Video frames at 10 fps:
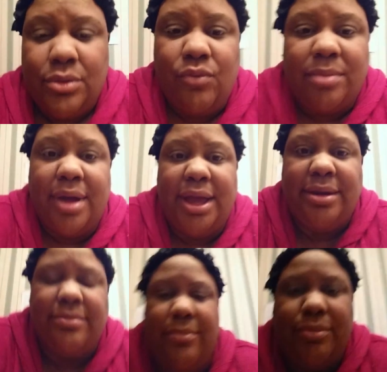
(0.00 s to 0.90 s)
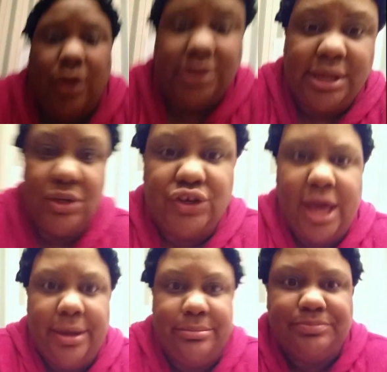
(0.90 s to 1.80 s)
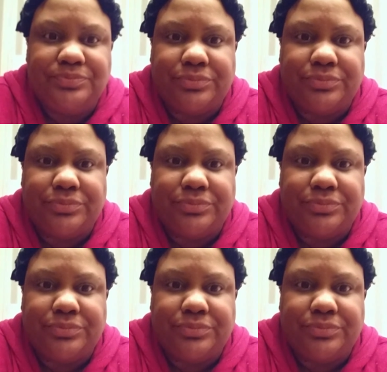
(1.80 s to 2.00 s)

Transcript: where my baldy is yet.